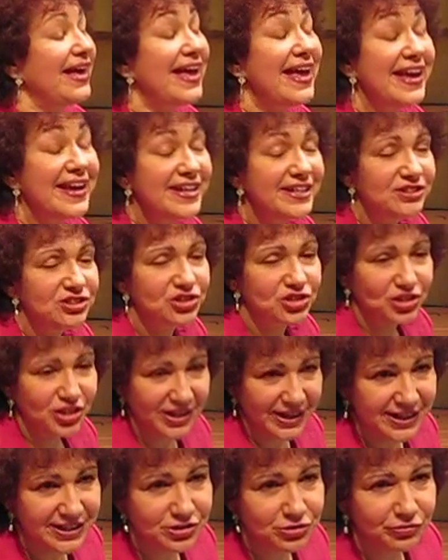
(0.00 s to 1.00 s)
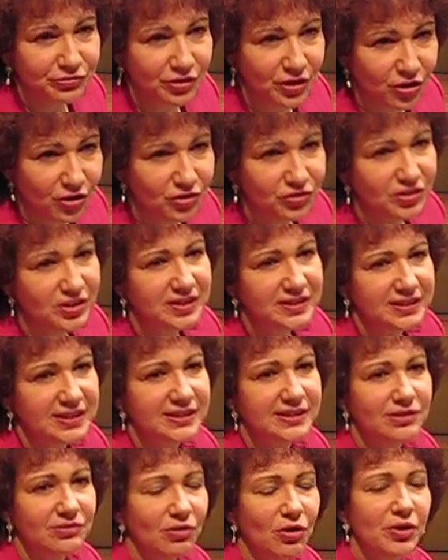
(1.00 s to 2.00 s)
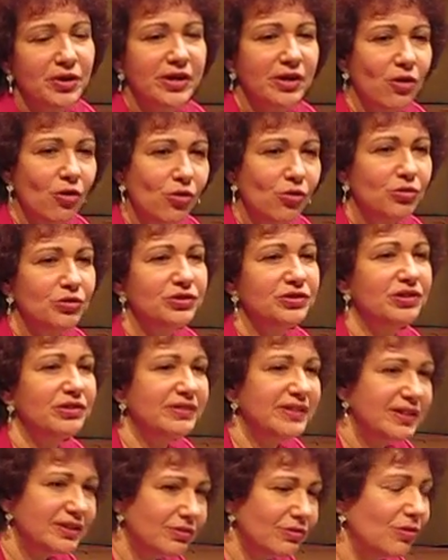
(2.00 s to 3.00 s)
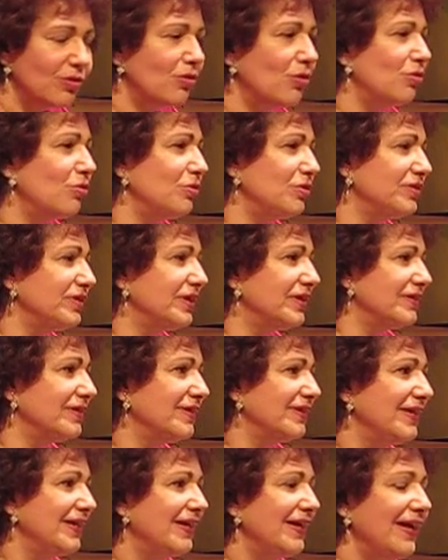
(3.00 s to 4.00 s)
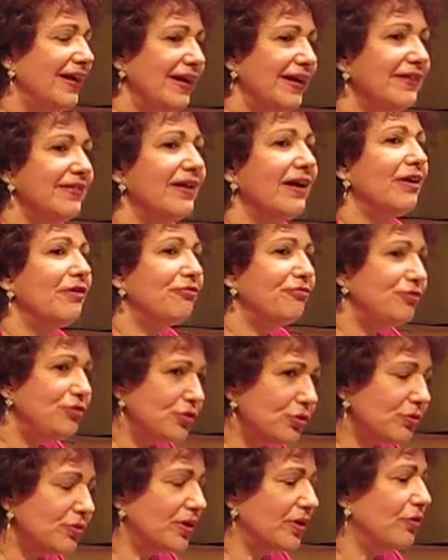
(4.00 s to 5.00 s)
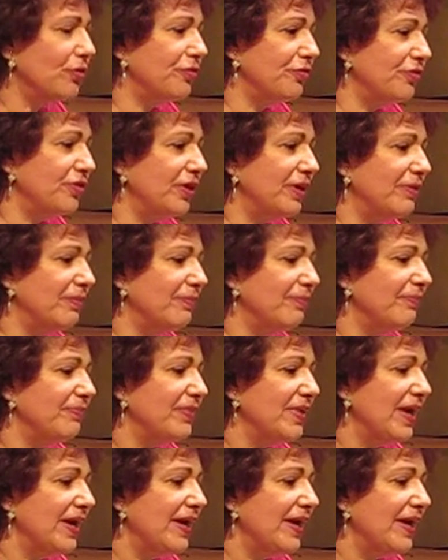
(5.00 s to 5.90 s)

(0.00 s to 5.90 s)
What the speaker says: age of the audience is growing older and grow older, and there are fewer of them.